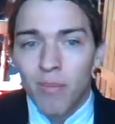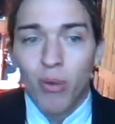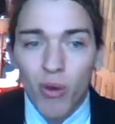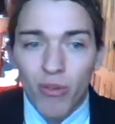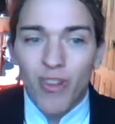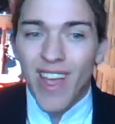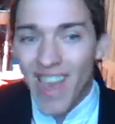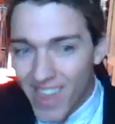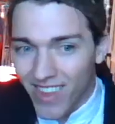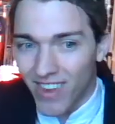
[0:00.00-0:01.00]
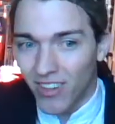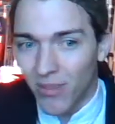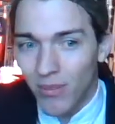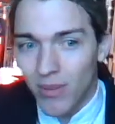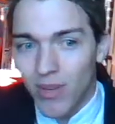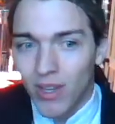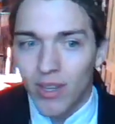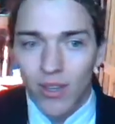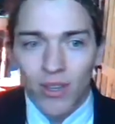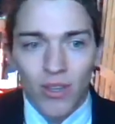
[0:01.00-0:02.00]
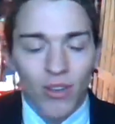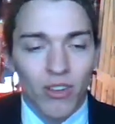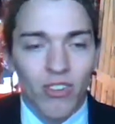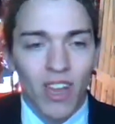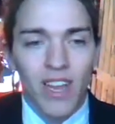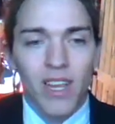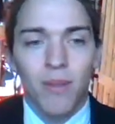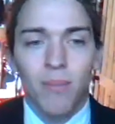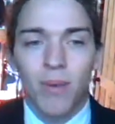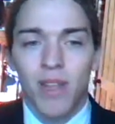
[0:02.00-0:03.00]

prove atheism, you're saying,